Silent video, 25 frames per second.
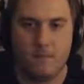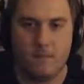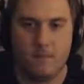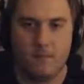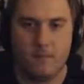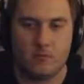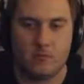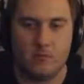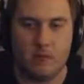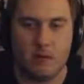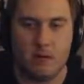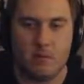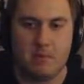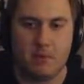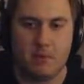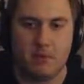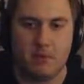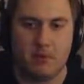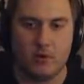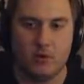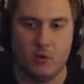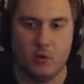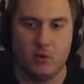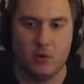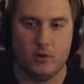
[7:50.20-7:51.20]
You might be able
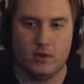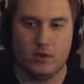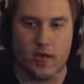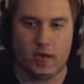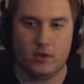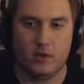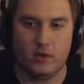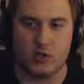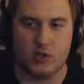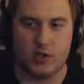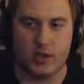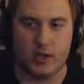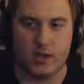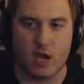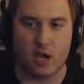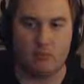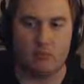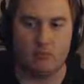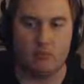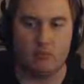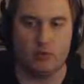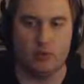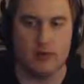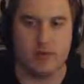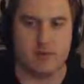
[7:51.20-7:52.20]
to hold actually like up
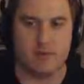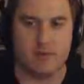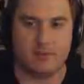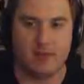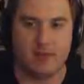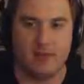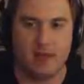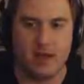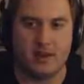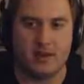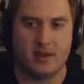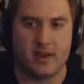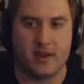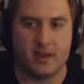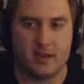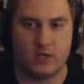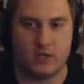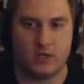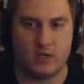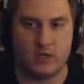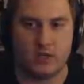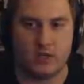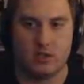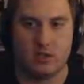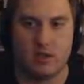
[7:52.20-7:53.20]
left on that
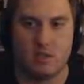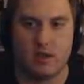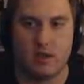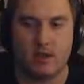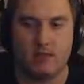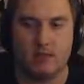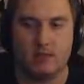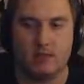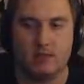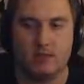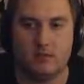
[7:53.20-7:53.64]
dash and make it